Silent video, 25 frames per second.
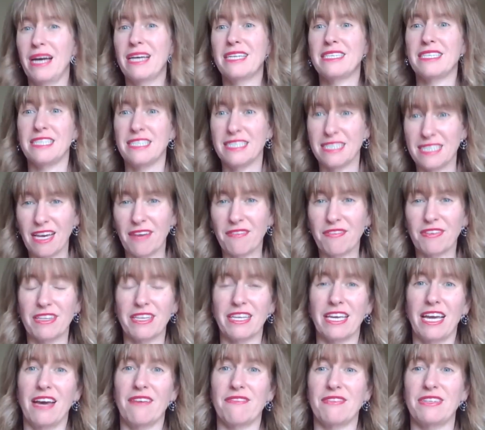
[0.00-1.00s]
I
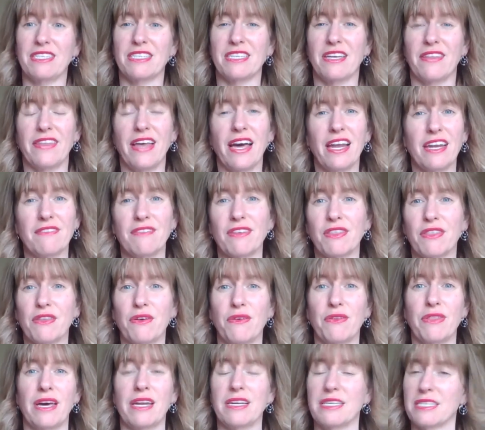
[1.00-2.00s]
definitely haven't done that, even
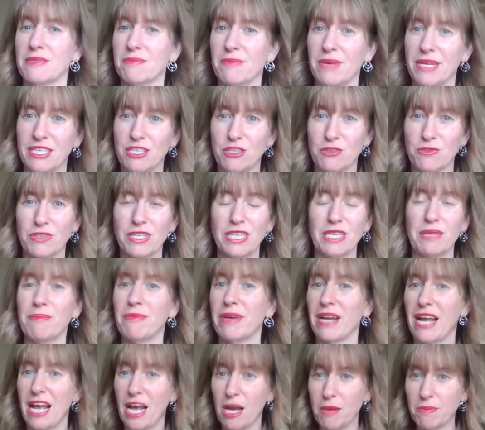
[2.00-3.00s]
though that is my dream,
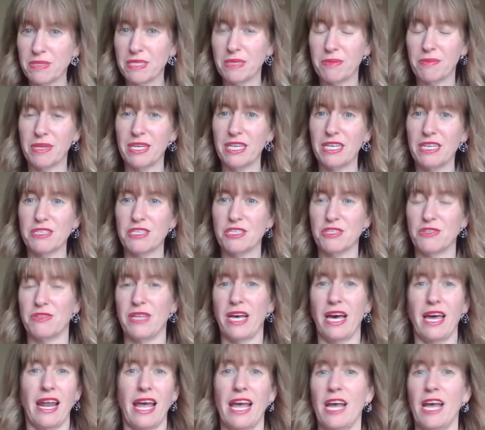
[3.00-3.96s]
but I helped somebody else do that.